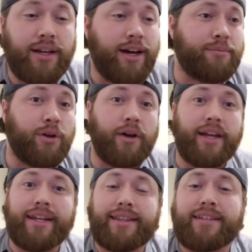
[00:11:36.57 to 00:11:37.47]
Go ahead
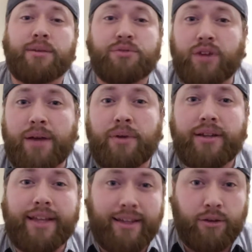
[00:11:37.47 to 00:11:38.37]
and hit that subscribe
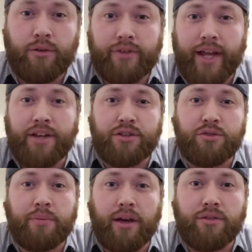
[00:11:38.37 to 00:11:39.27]
button, that
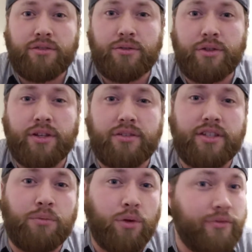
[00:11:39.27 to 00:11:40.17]
notifications bell, so you can
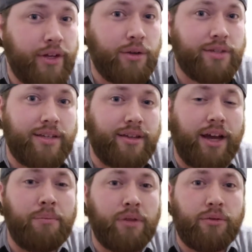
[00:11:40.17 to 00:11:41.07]
see more videos as I
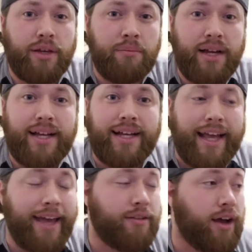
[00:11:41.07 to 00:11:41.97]
upload them.
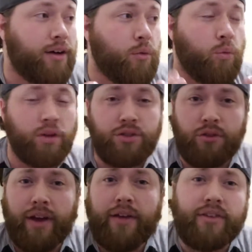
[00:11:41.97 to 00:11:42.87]
And what's
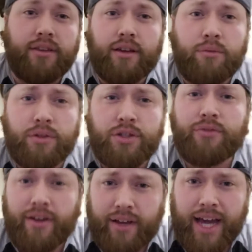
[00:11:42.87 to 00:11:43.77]
your
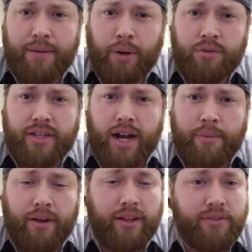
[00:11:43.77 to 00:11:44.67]
favorite kind of bow
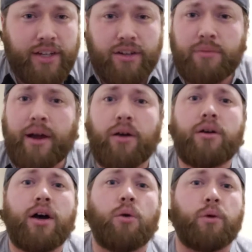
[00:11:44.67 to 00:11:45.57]
setup? I'd love to hear
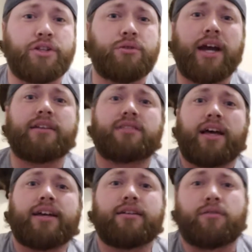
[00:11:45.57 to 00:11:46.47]
about what you guys
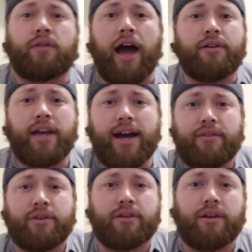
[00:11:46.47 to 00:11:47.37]
like and how you
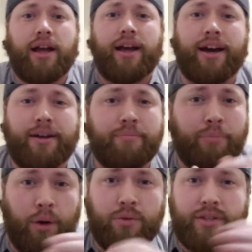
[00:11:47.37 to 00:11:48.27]
have your
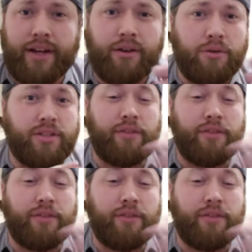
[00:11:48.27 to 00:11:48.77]
bows, arrows.